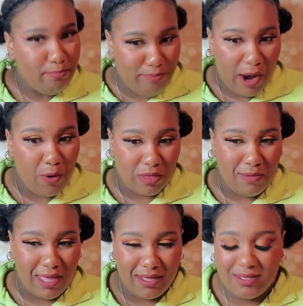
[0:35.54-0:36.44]
Bear with
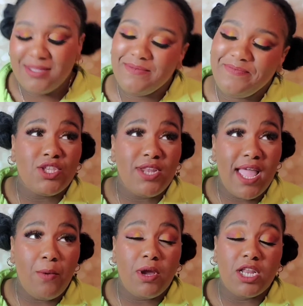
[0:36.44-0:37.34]
me.
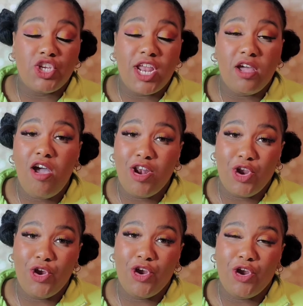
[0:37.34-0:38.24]
Today, we're going to try to
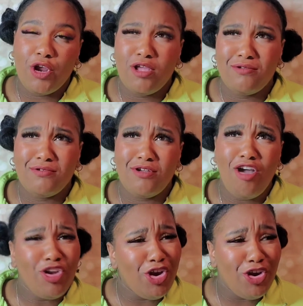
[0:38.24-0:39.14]
conquer?
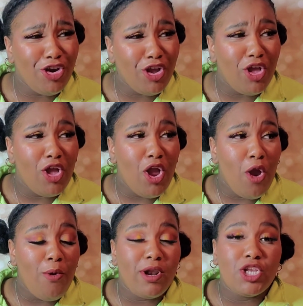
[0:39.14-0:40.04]

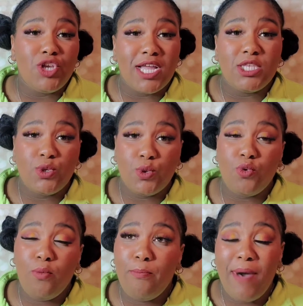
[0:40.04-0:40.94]
We're going to try
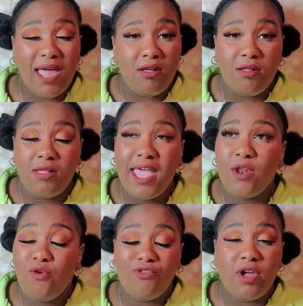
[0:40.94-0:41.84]
to battle
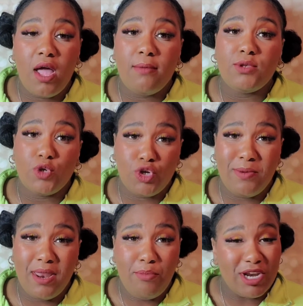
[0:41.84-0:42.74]
and overcome social
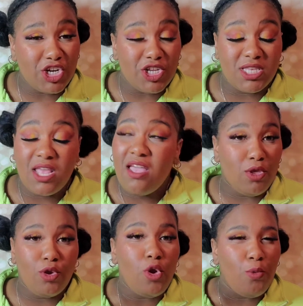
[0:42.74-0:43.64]
media pressures.
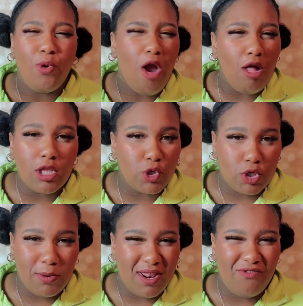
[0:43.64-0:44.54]
You know, we're all on
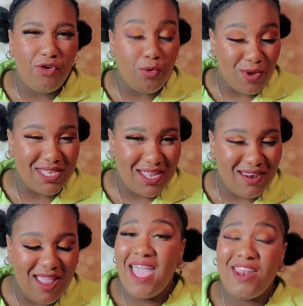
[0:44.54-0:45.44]
social media for a
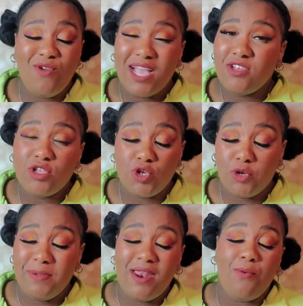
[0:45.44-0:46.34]
reason, and you guys are on
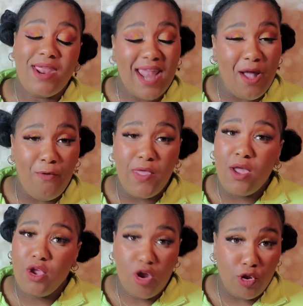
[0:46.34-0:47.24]
social media right now.
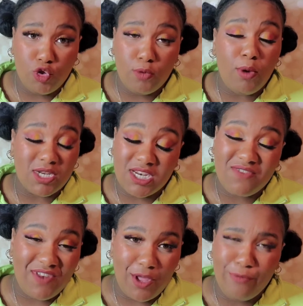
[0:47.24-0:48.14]
You're on YouTube watching
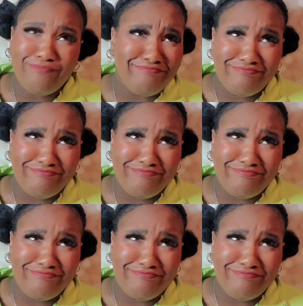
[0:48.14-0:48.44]
this video.